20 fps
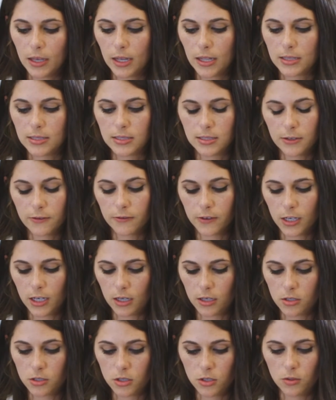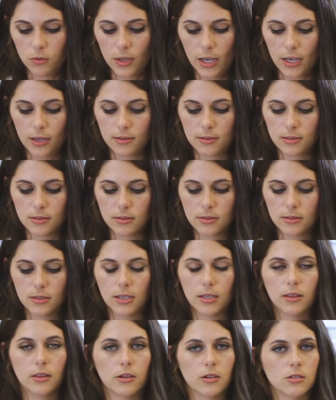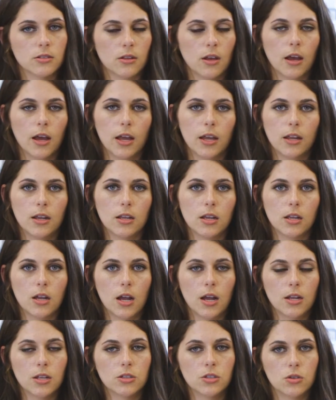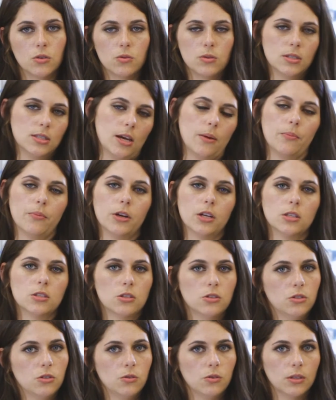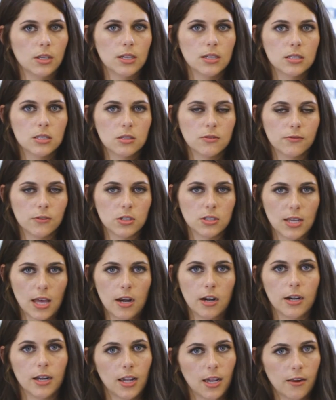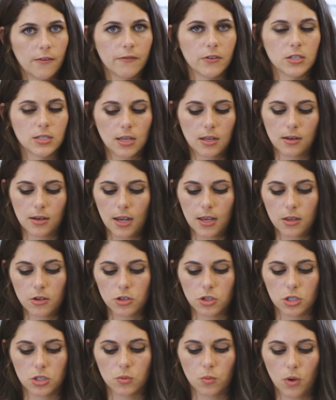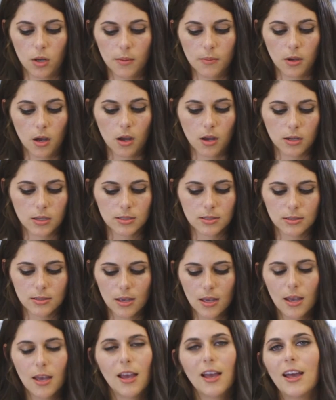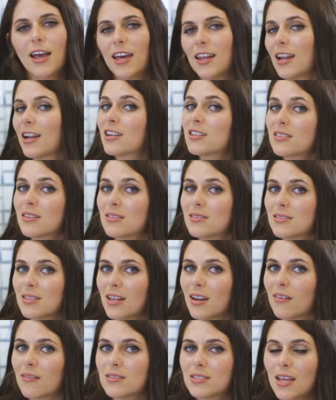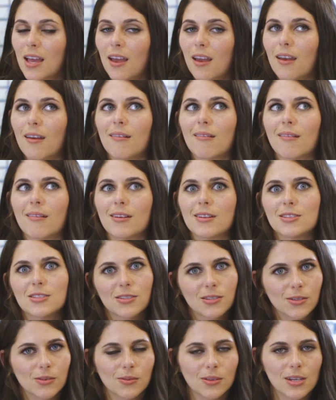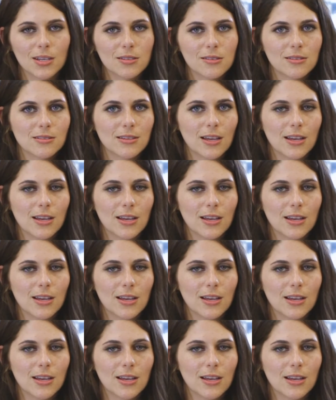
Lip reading: It's different in 2 ways. There's not 2 separate to-do lists for Saturday and for Sunday. There's just one box. And actually, instead of saying to-do list, it